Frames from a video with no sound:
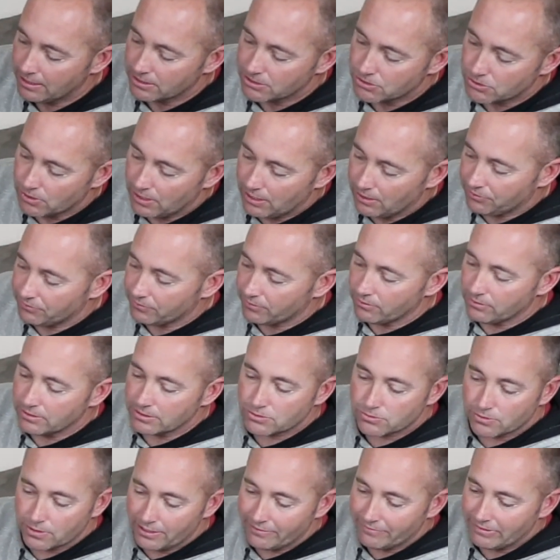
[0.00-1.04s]
So I'll throw
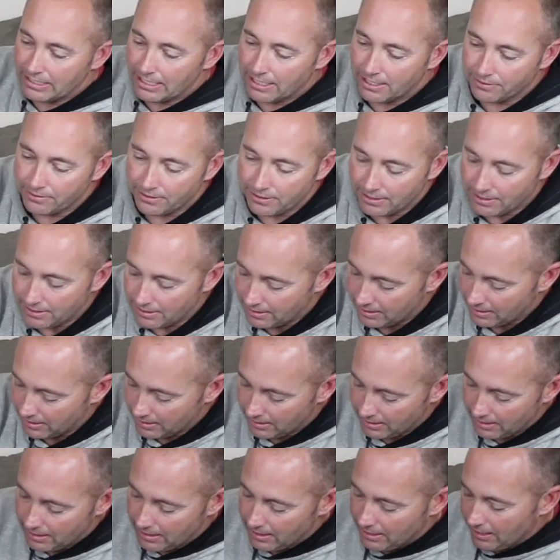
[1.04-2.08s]
this one every now and then.
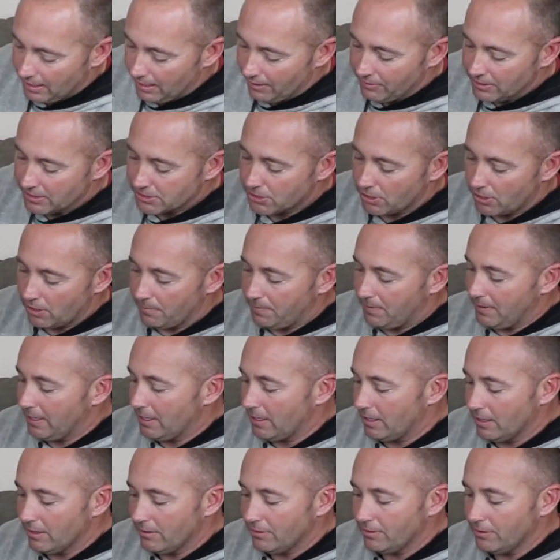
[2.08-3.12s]
And this harp
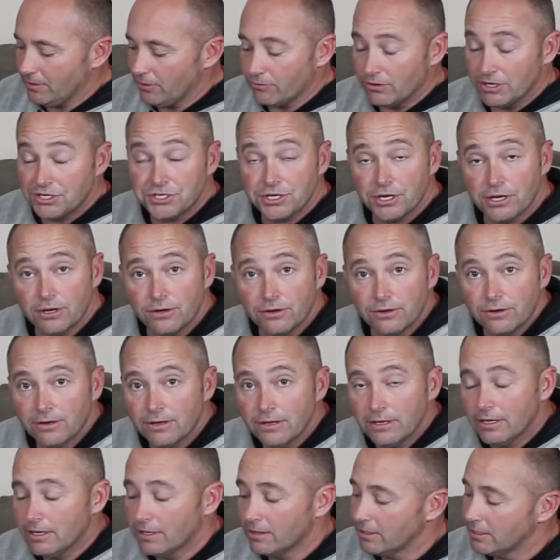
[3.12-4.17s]
here, the Origio.
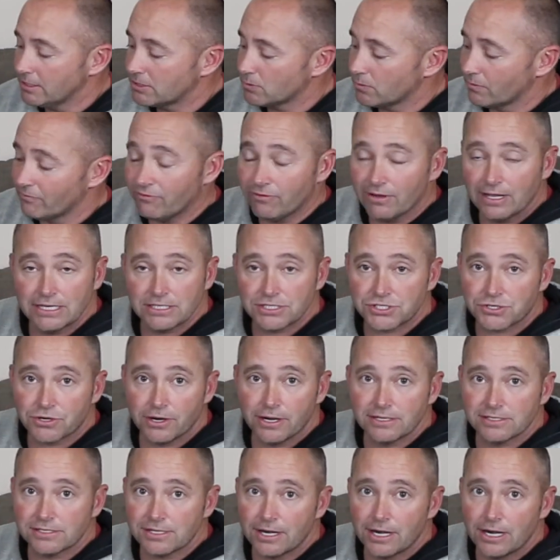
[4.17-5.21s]
This one flies
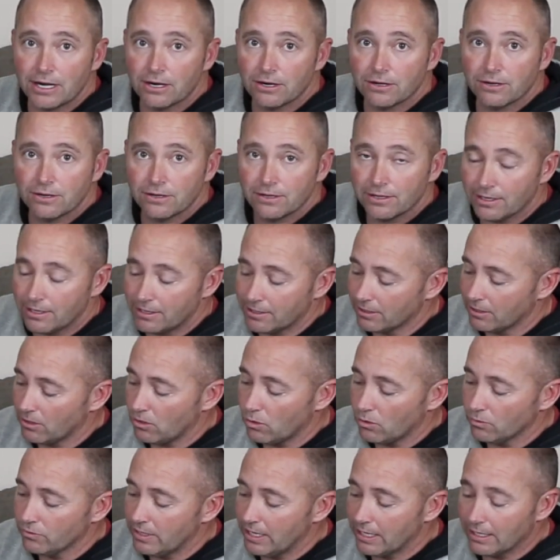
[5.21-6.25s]
straight as an arrow, and it'll
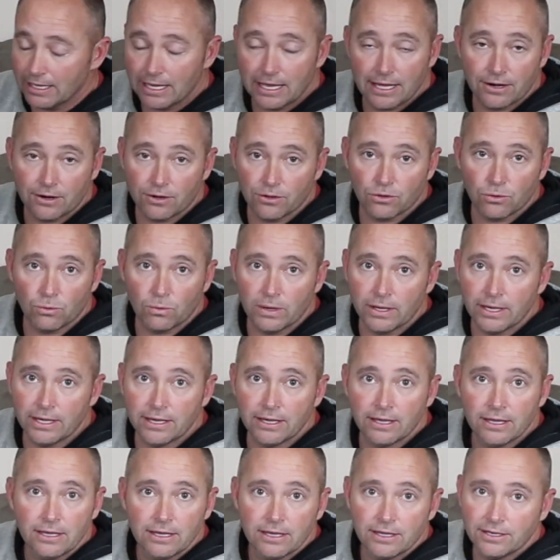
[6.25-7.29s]
hold that line all the
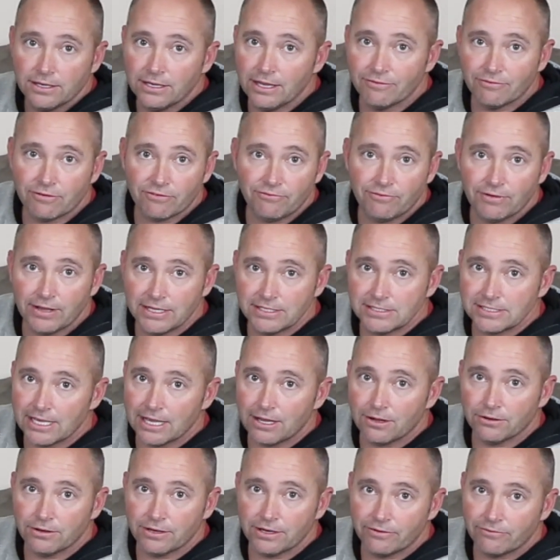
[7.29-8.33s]
way. Never fades
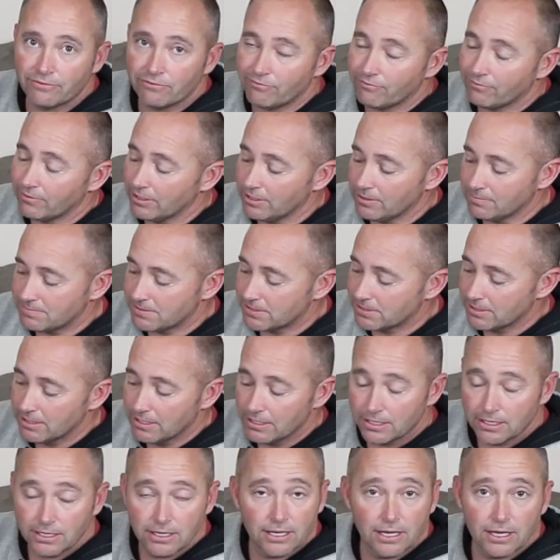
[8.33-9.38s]
out, never flips.
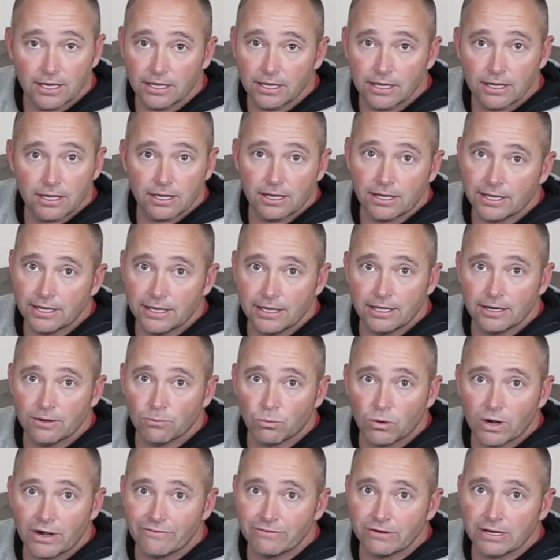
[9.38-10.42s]

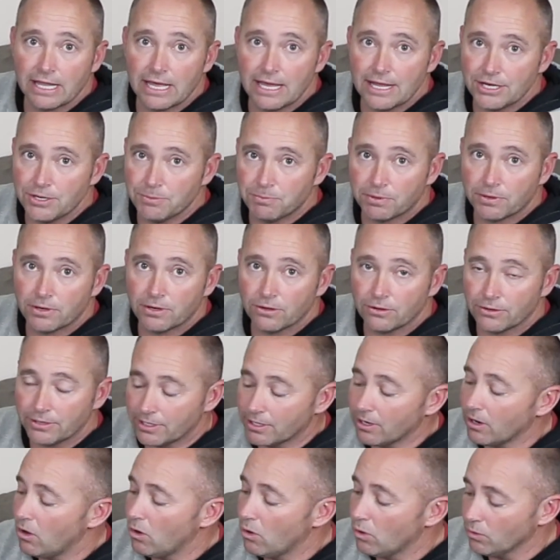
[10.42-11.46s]
Again, whatever line you put it on,
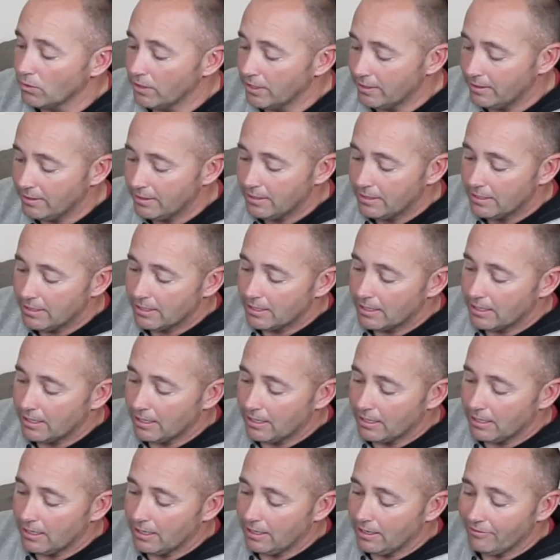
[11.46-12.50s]
it'll hold it.
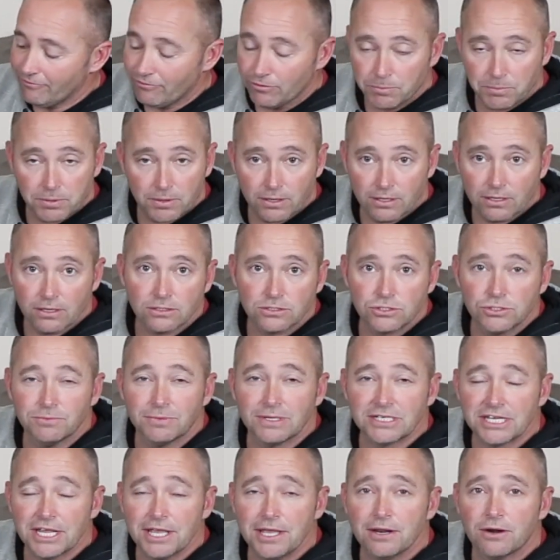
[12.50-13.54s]
And if you put a little too
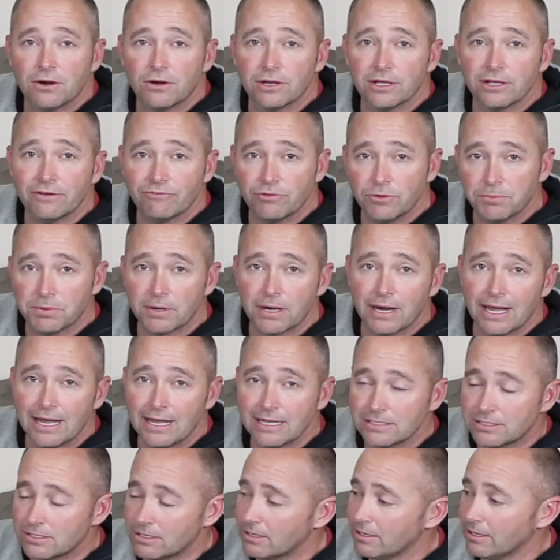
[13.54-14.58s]
much heat on it, if you put a
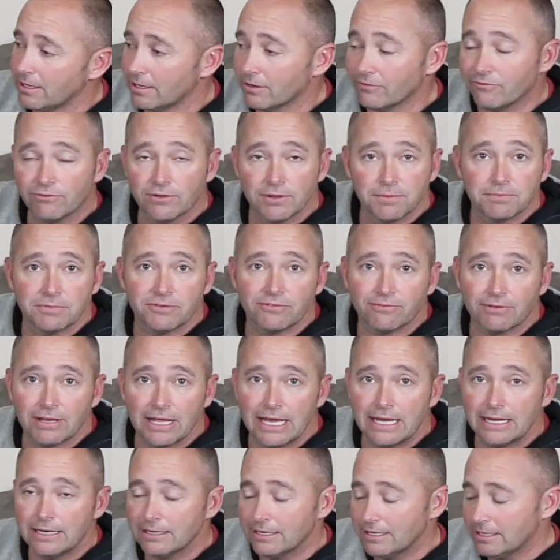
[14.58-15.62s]
hyzer, it'll flip the
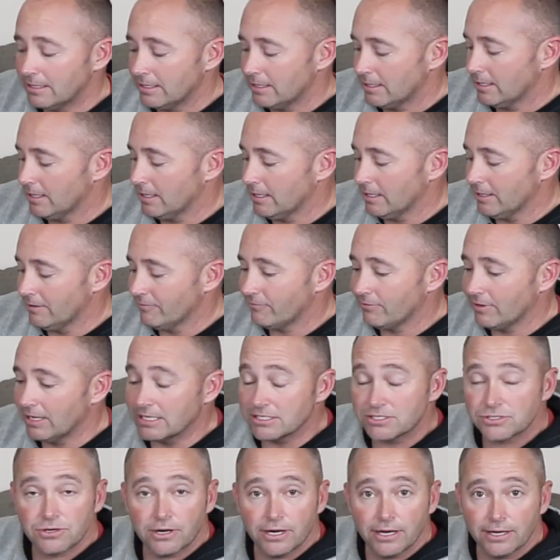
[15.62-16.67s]
flat and
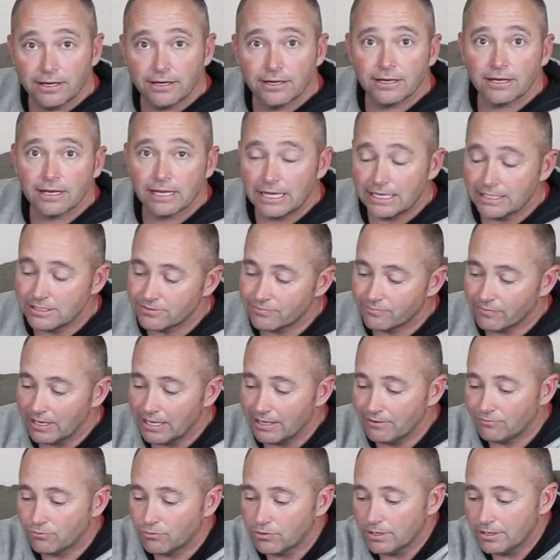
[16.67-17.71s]
fly straight, and it lands
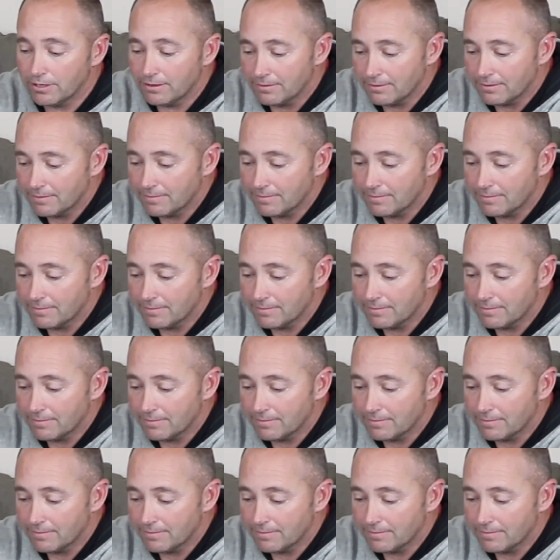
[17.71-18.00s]
flat for you.